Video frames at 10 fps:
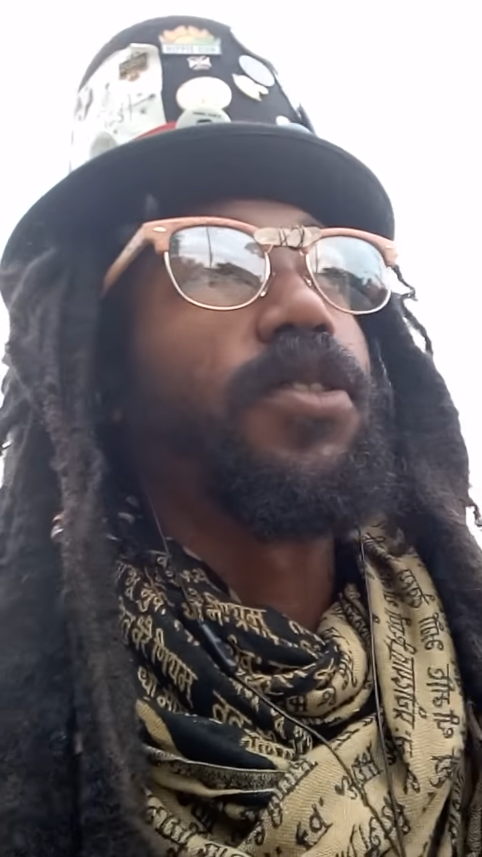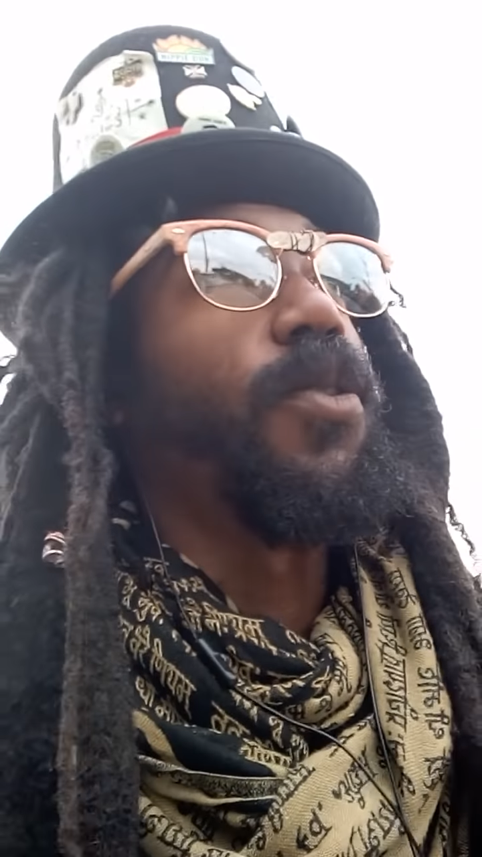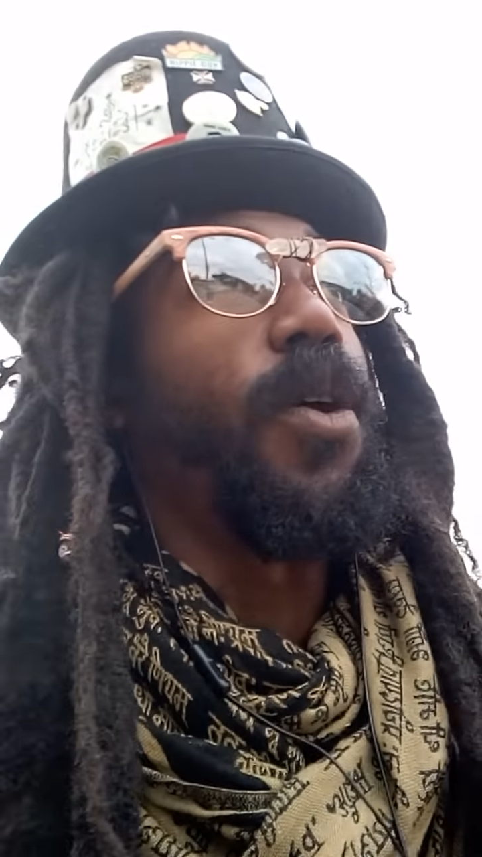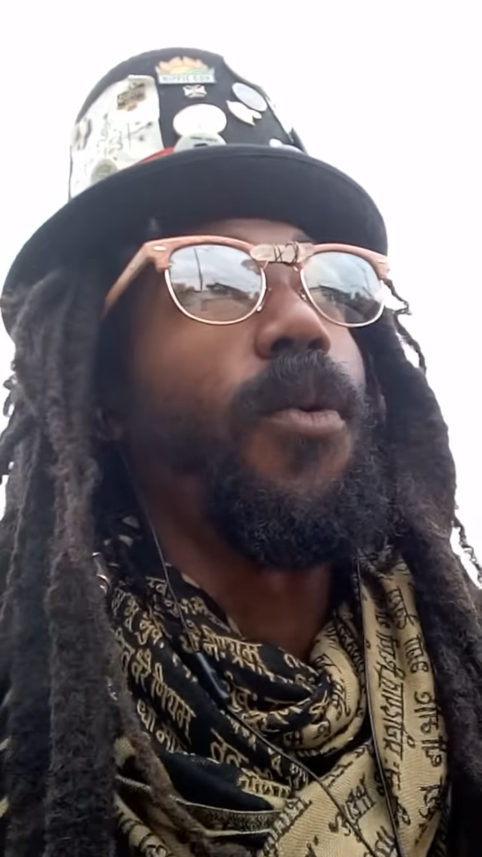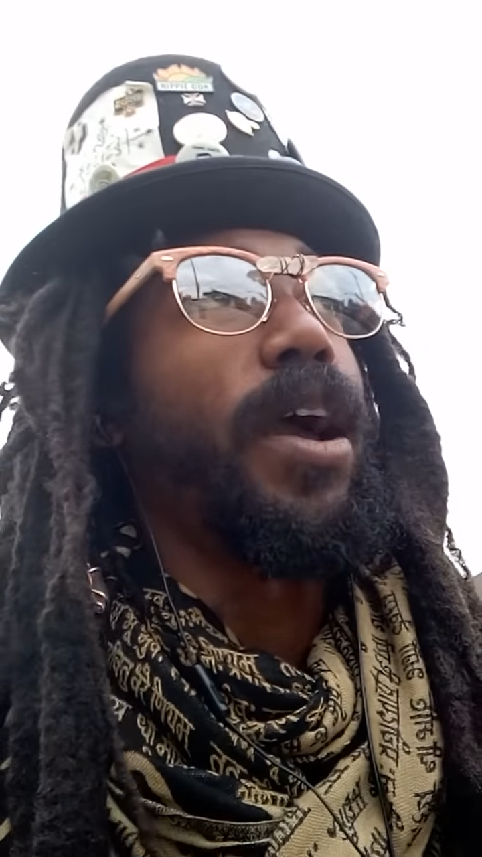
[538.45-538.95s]

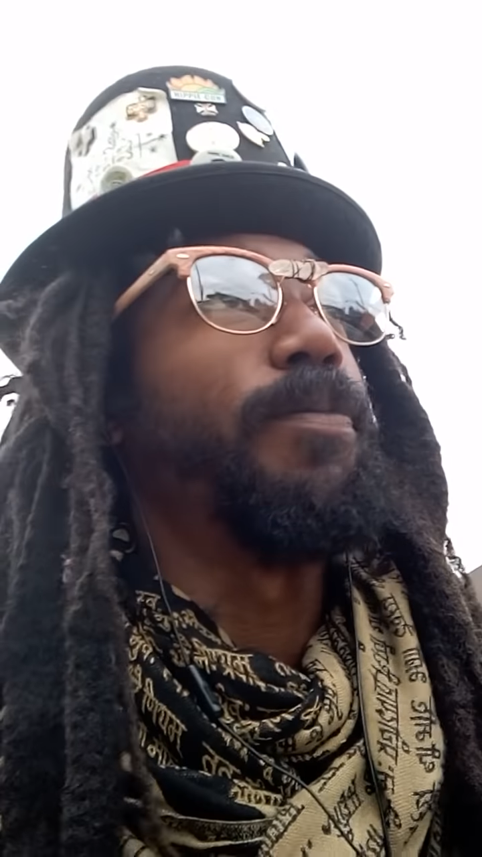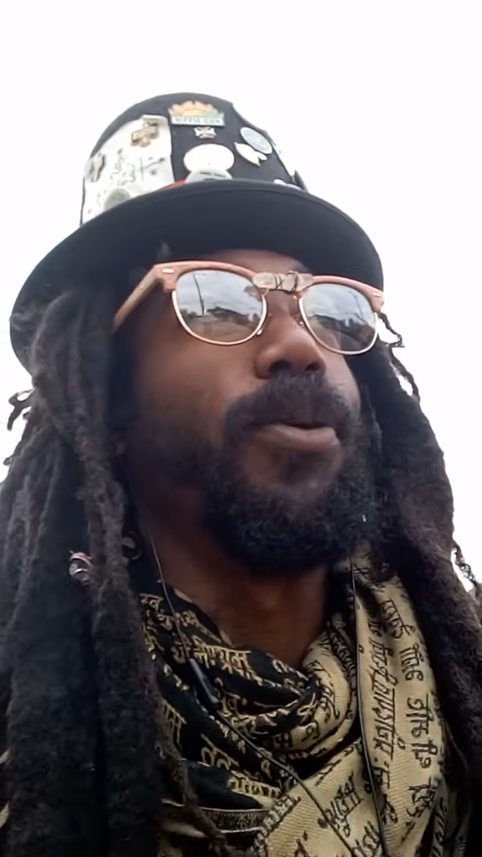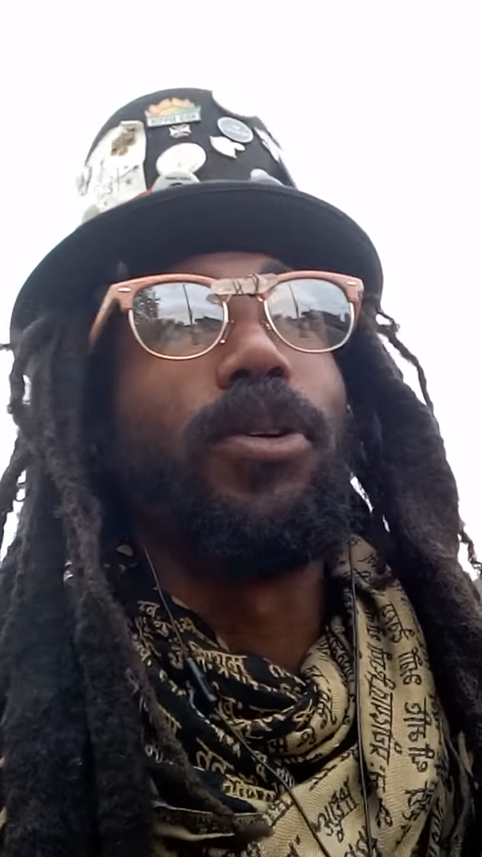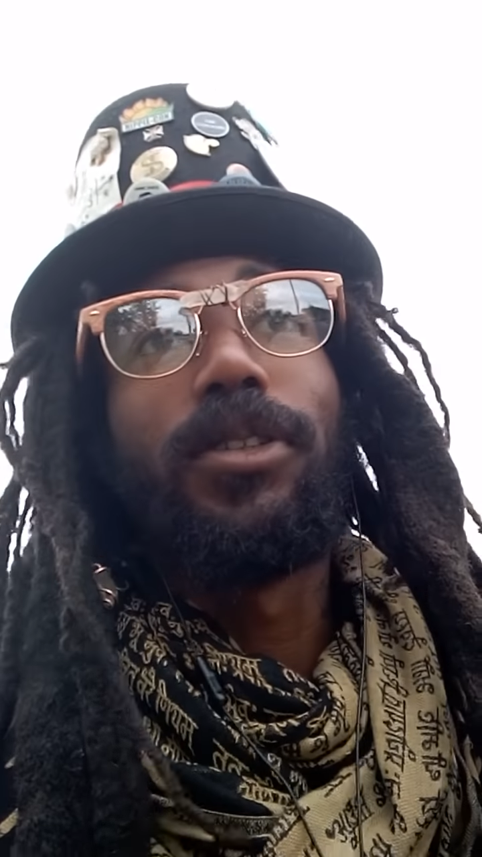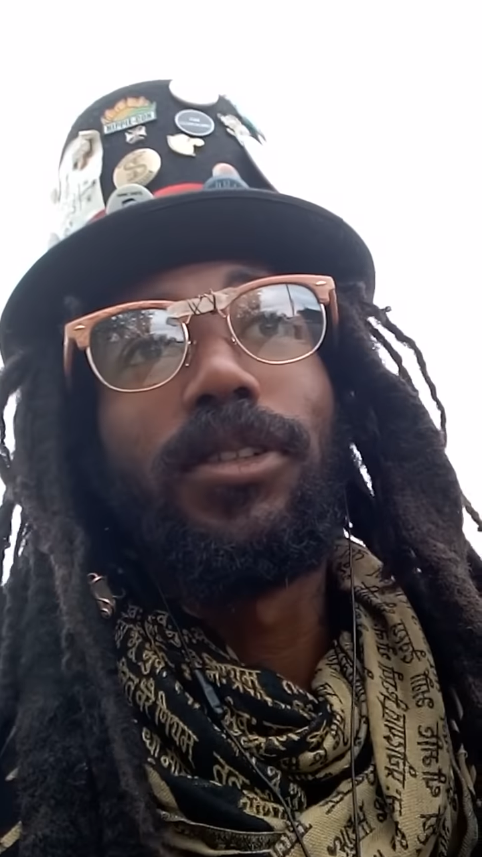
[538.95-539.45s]
a white
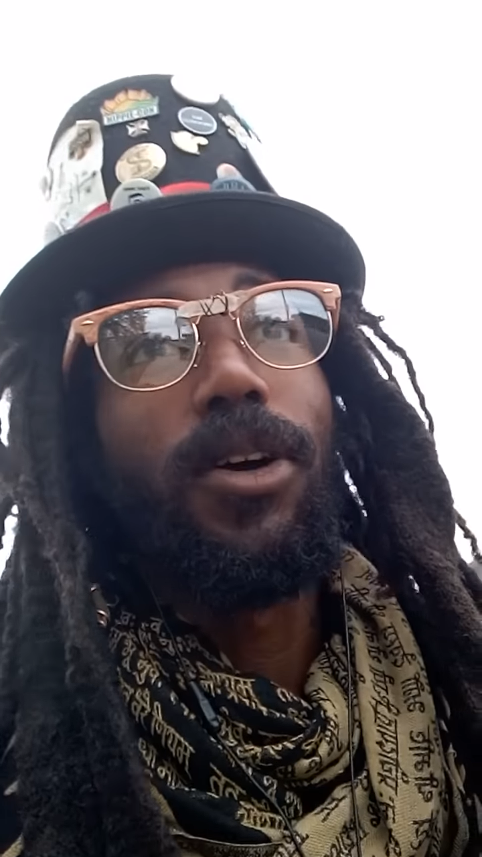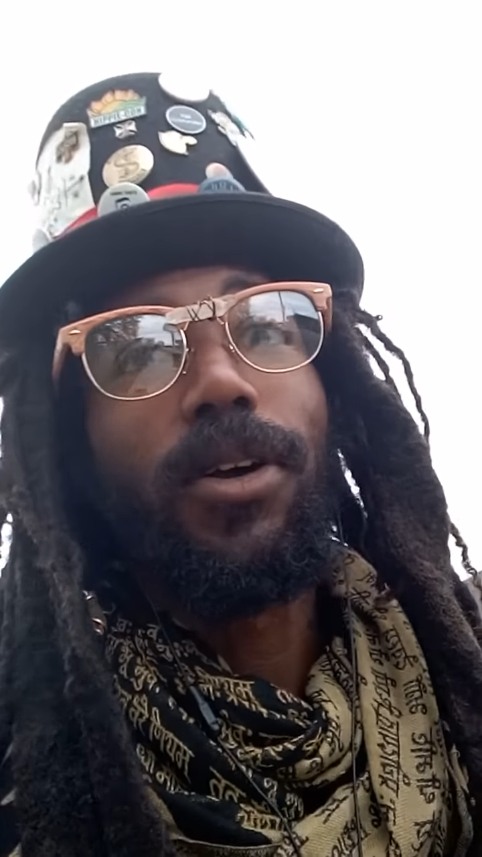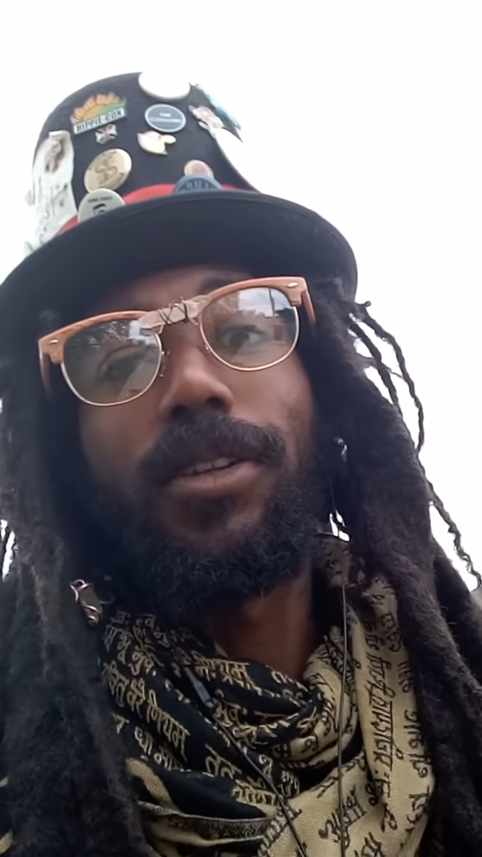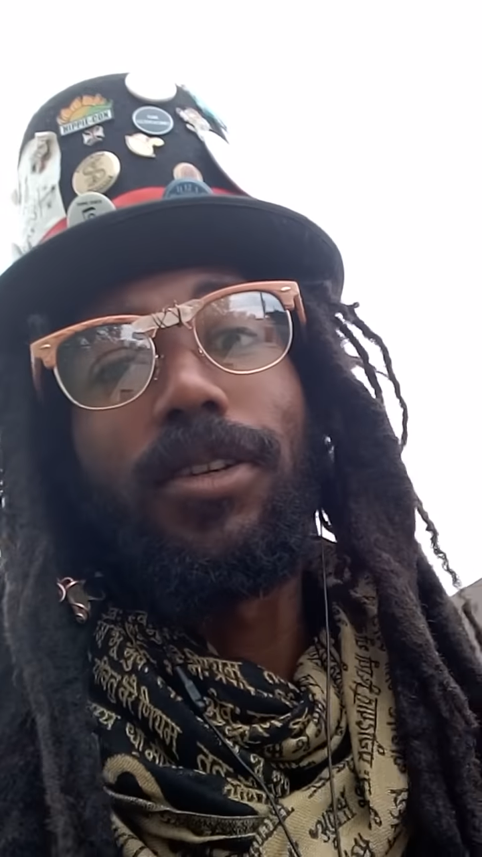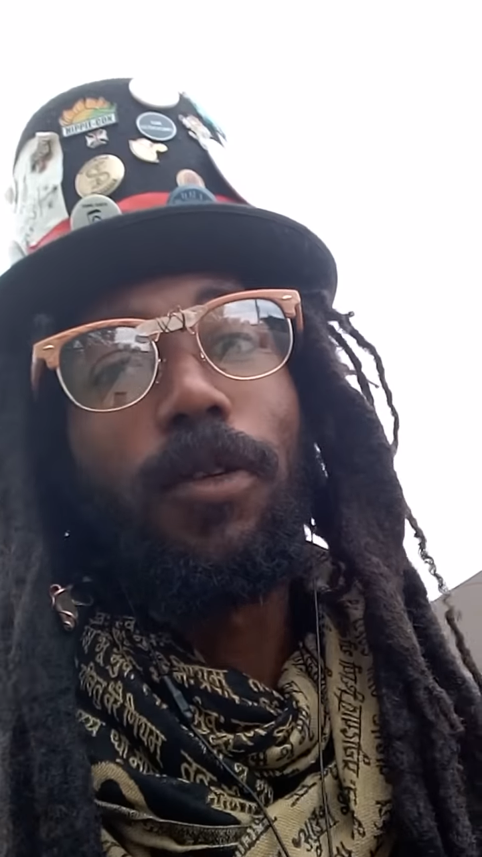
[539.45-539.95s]
person
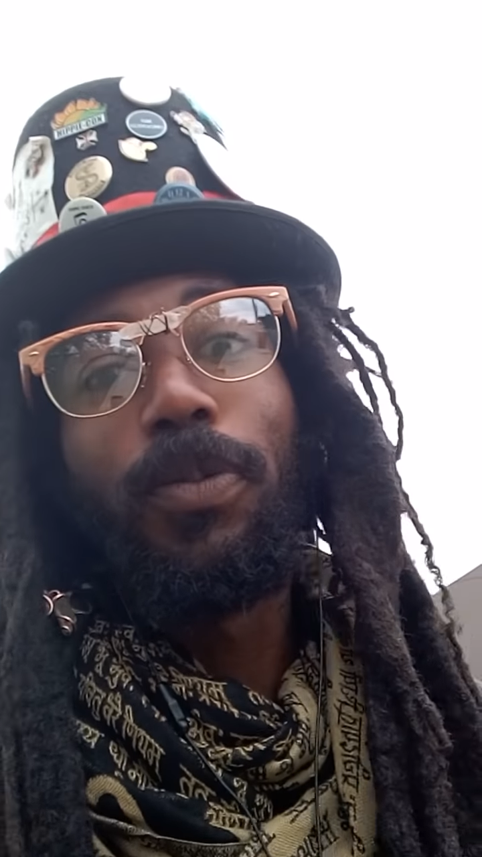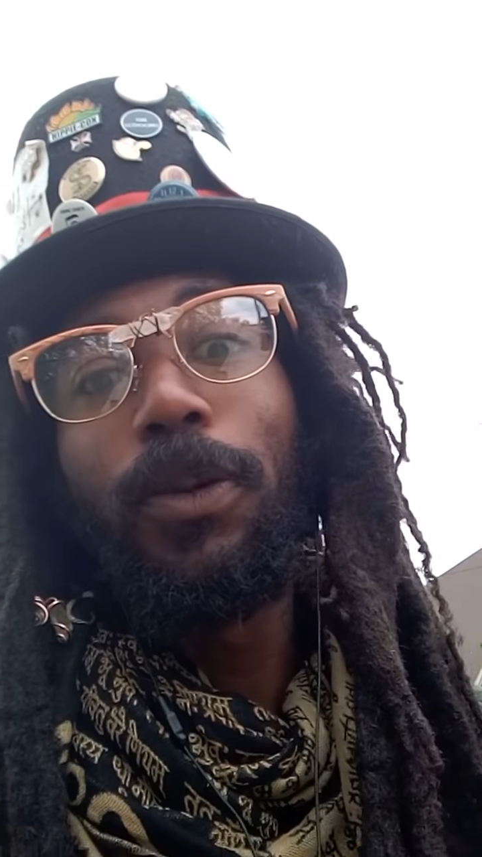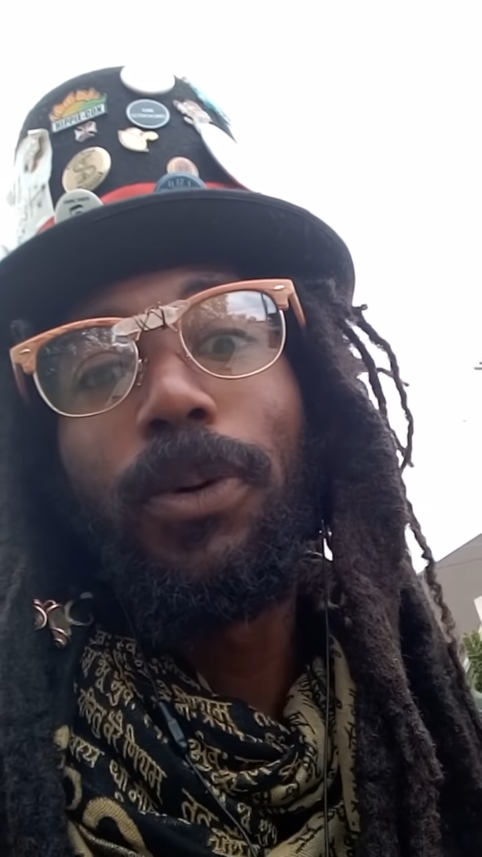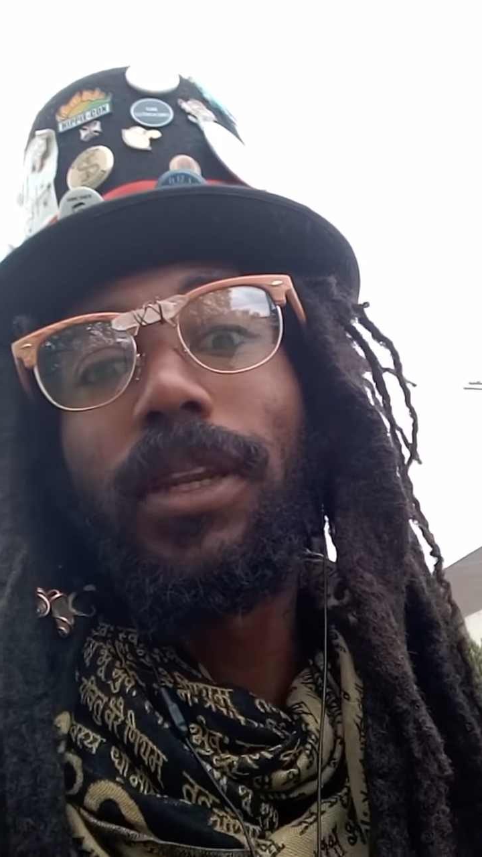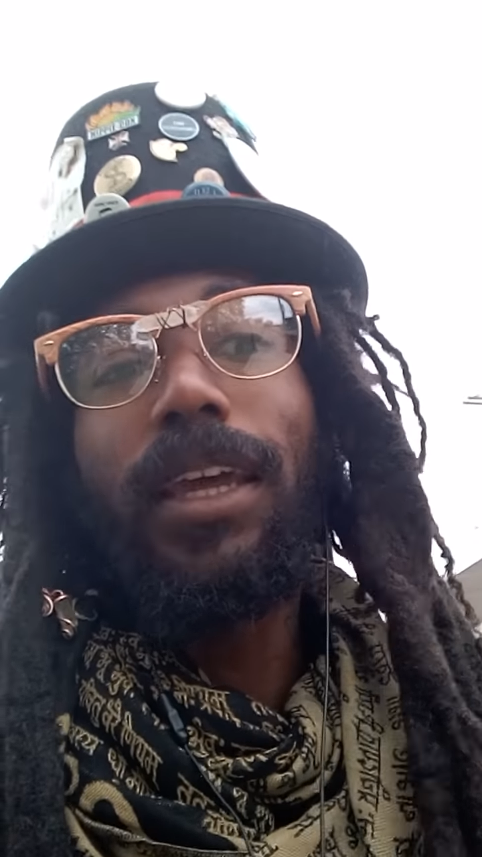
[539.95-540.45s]
talking to the people in their